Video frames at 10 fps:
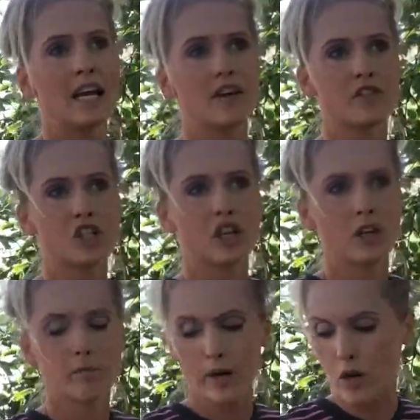If the
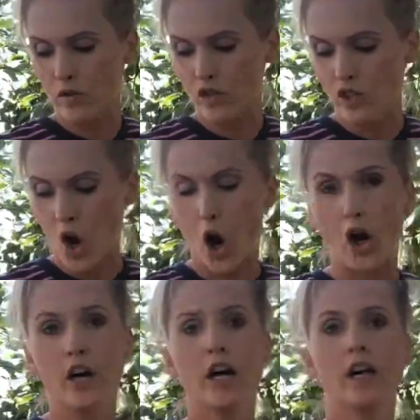chicken bones
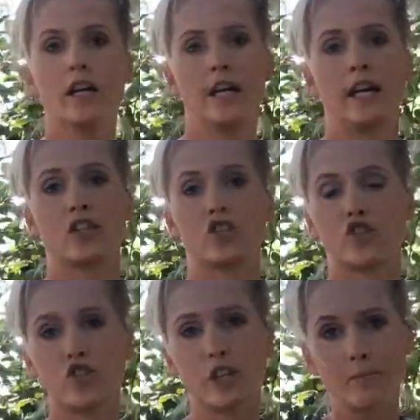are
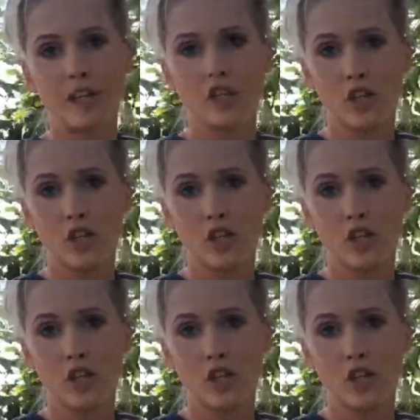extremely